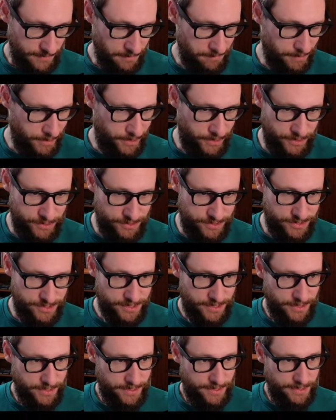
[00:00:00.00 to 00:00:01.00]
because
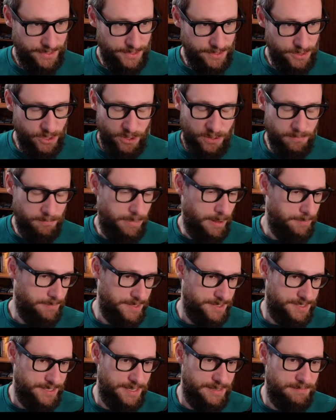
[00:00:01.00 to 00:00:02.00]
you can pump
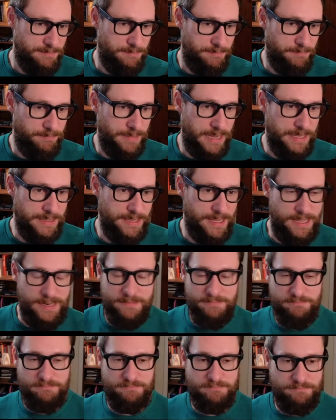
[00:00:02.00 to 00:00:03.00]
this in and
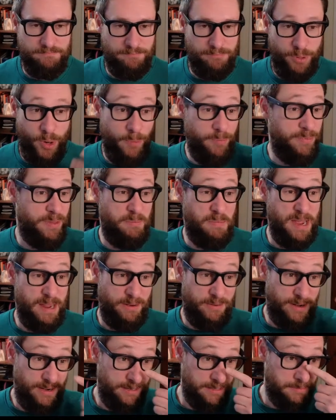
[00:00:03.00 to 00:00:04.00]
then prompt the
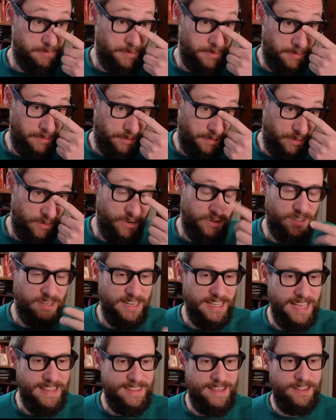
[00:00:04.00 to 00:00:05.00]
background, but you're not going
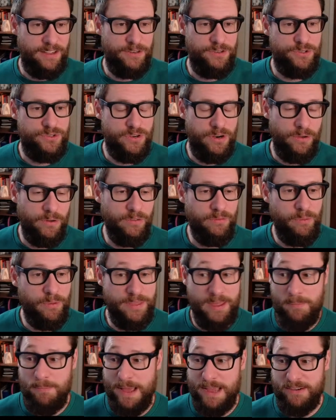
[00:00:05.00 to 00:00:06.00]
to get that control of what
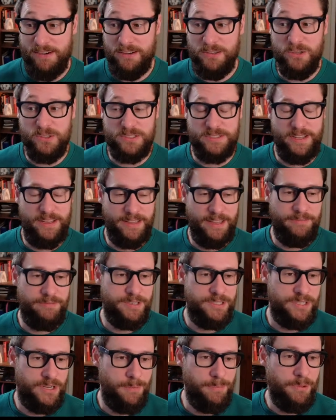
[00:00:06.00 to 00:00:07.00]
that background looks like
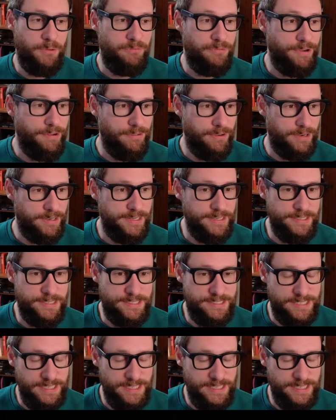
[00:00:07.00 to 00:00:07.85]
every time you rerun it.